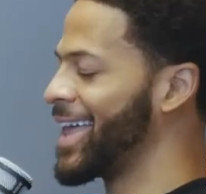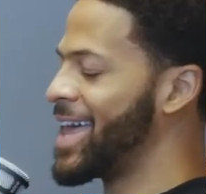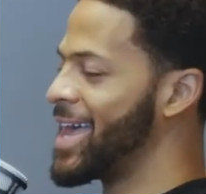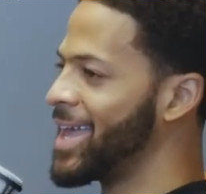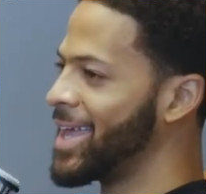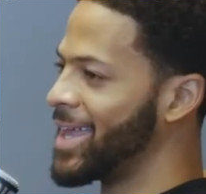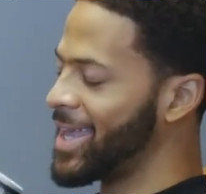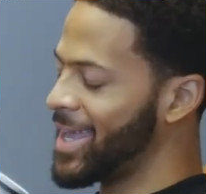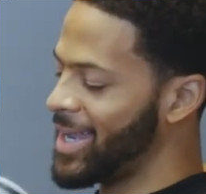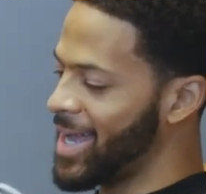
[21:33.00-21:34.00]
that too.
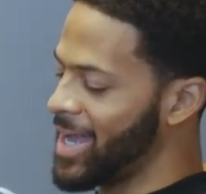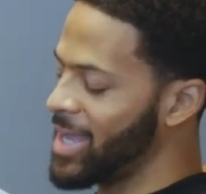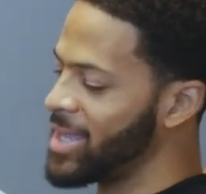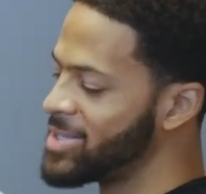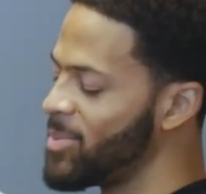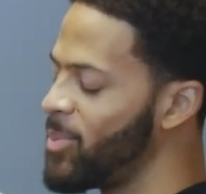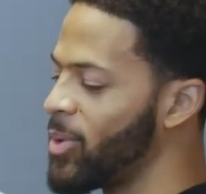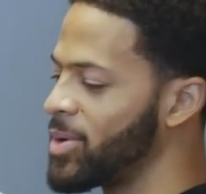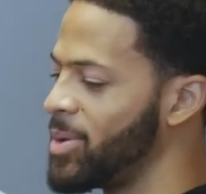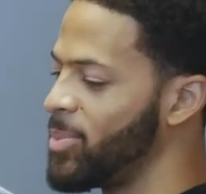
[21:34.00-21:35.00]
uh, it's
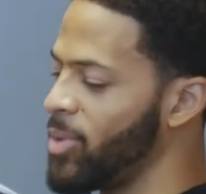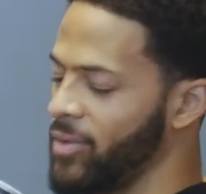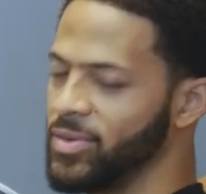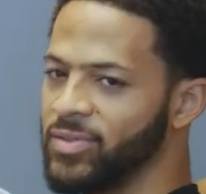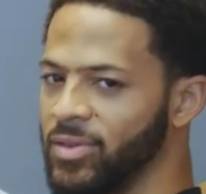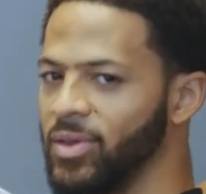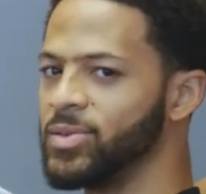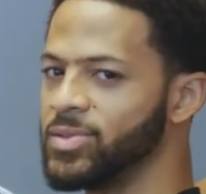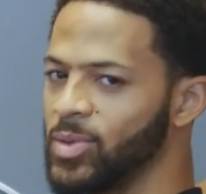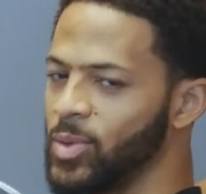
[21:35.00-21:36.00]
important to preface for
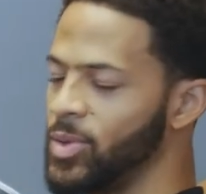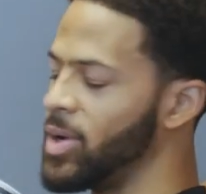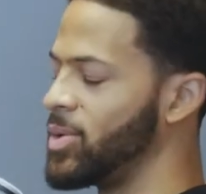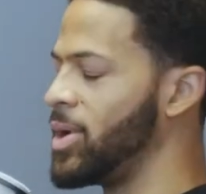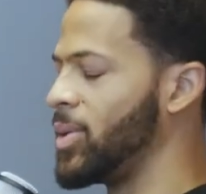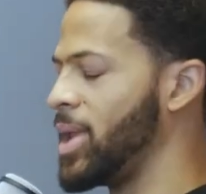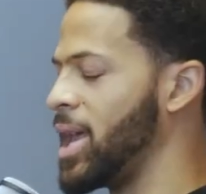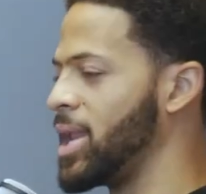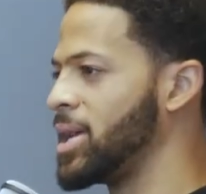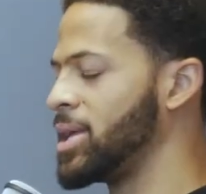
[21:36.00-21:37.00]
those who don't know
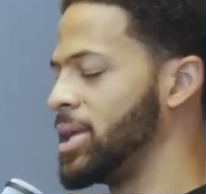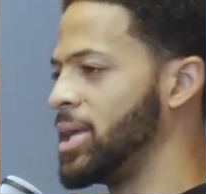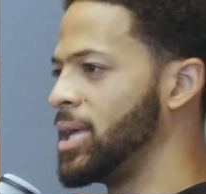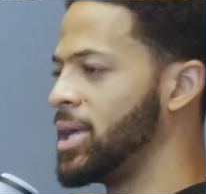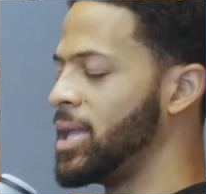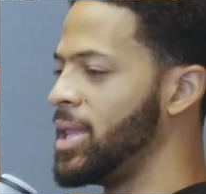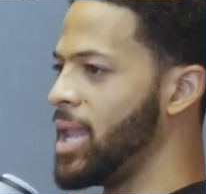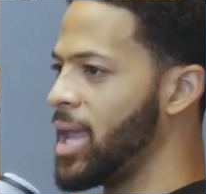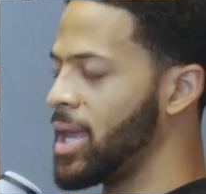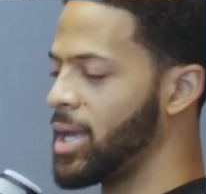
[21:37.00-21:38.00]
Nana.
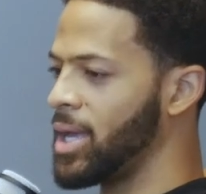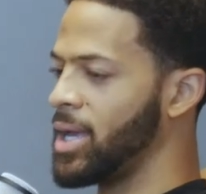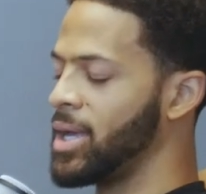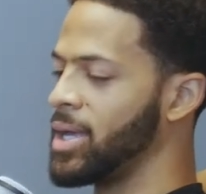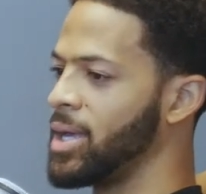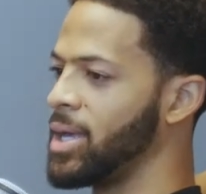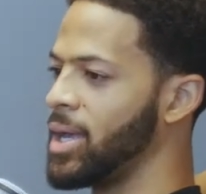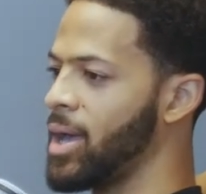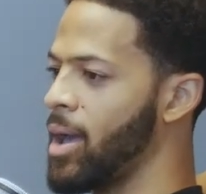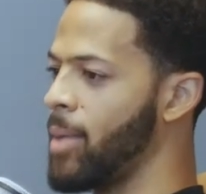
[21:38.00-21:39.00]
Nana,
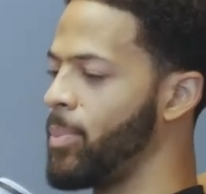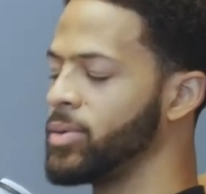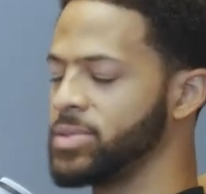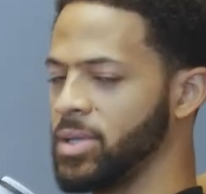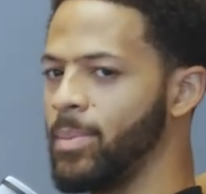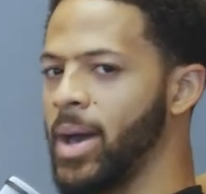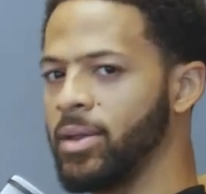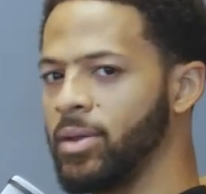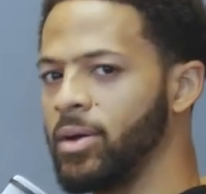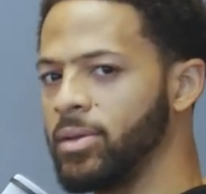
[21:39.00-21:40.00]
I posted
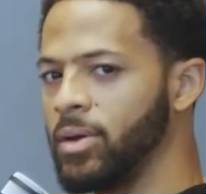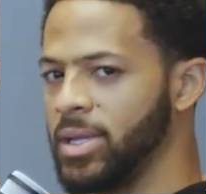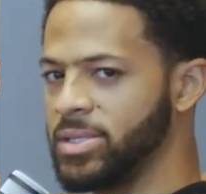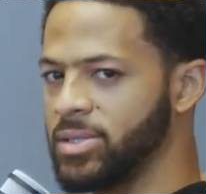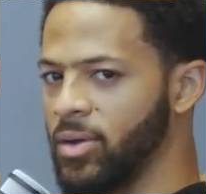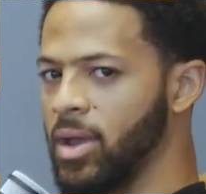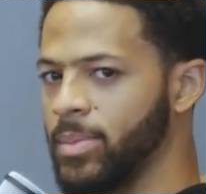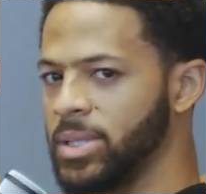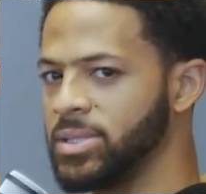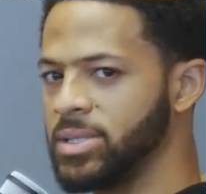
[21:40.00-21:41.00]
about it on, on
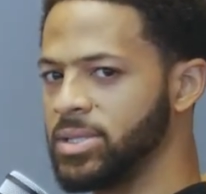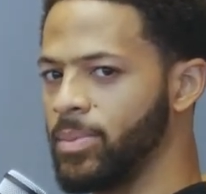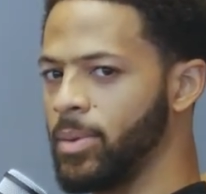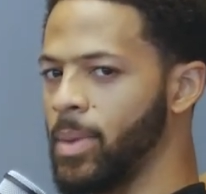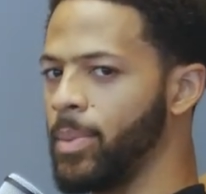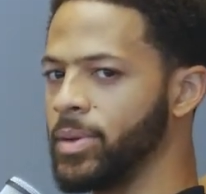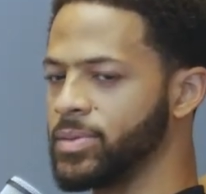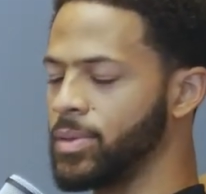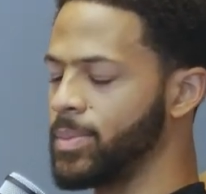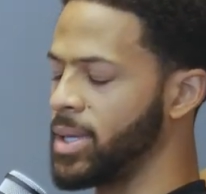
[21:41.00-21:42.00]
Instagram. It, it's up on my
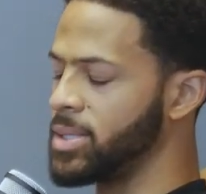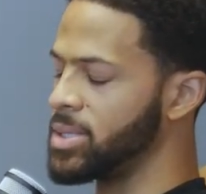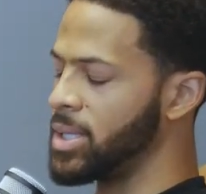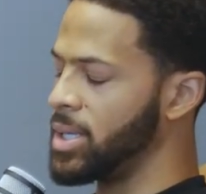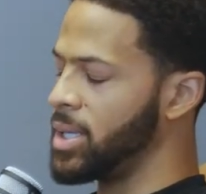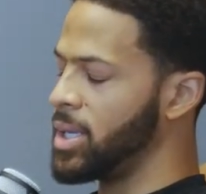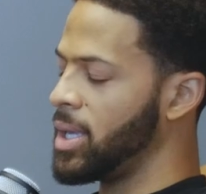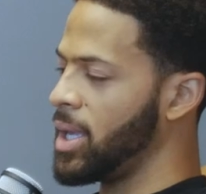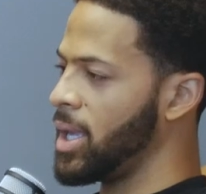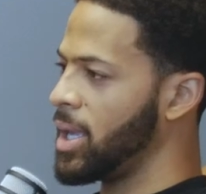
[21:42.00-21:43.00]
personal page.
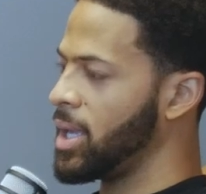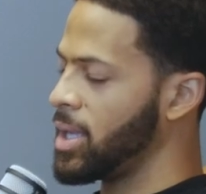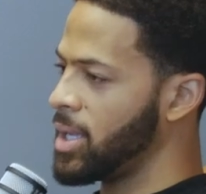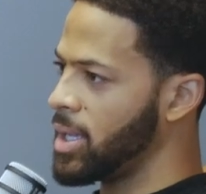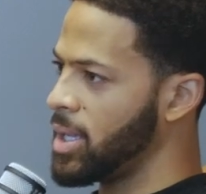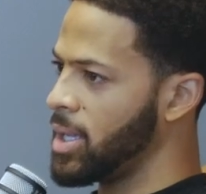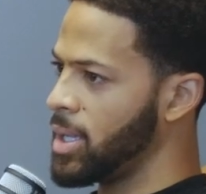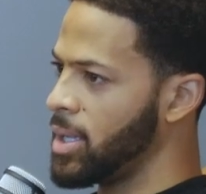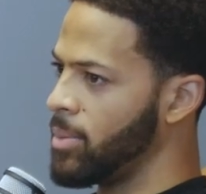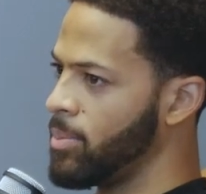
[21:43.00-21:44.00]
And
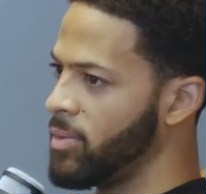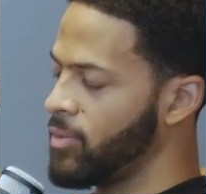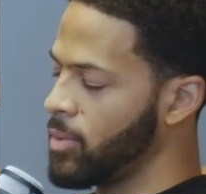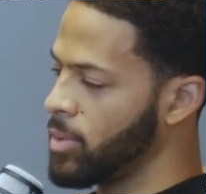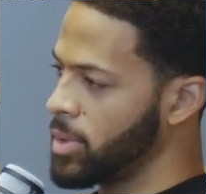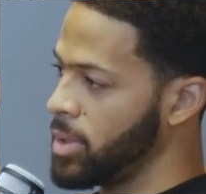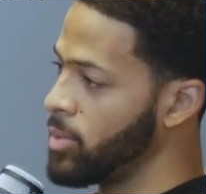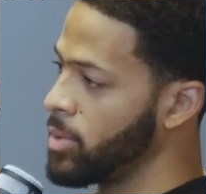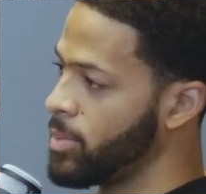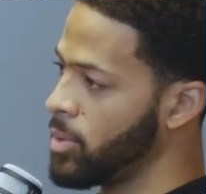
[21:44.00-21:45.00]
before
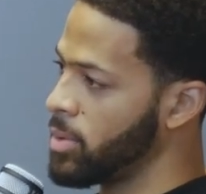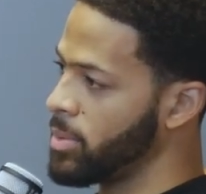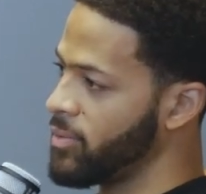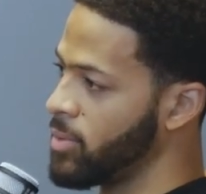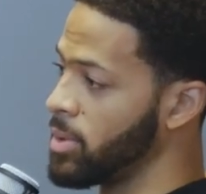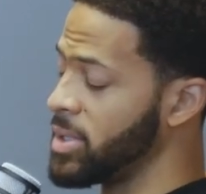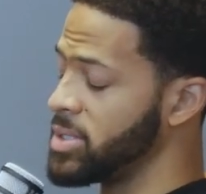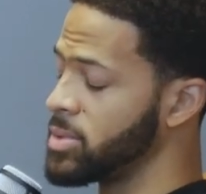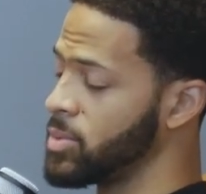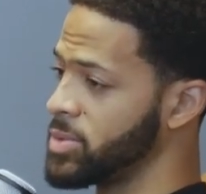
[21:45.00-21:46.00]
you were born, before
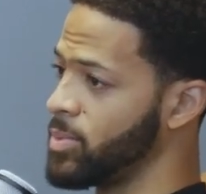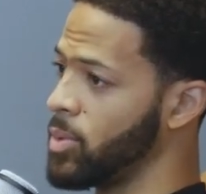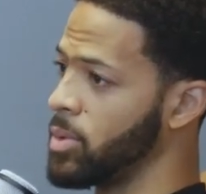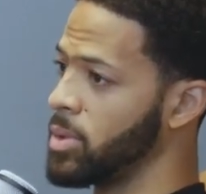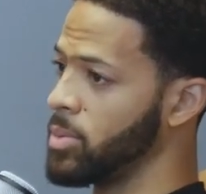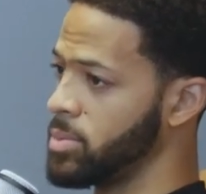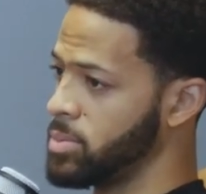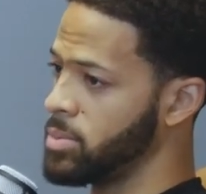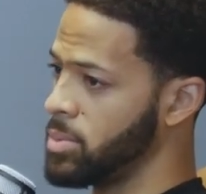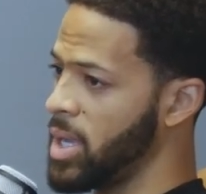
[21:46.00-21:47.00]
Lisa was born,
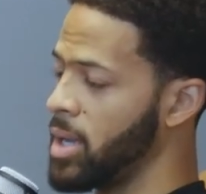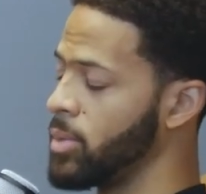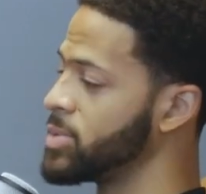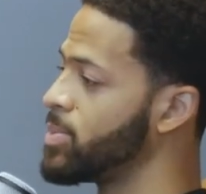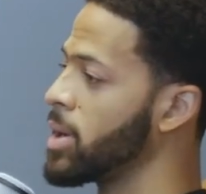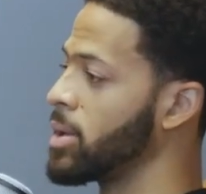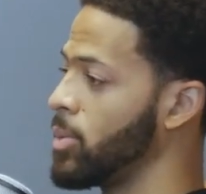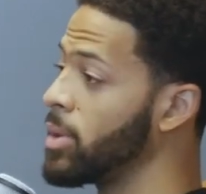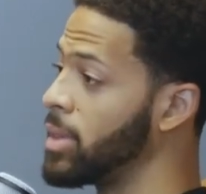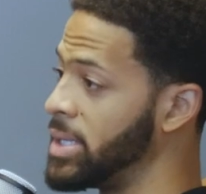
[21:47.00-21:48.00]
Nana was pregnant
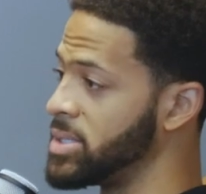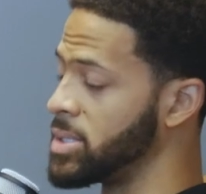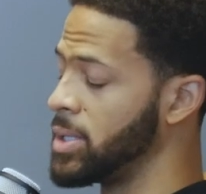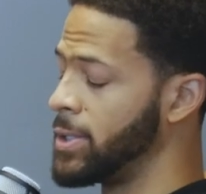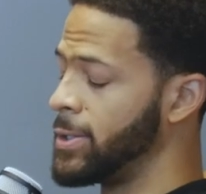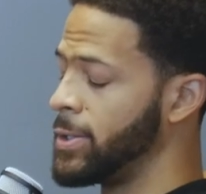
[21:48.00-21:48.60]
with Lisa.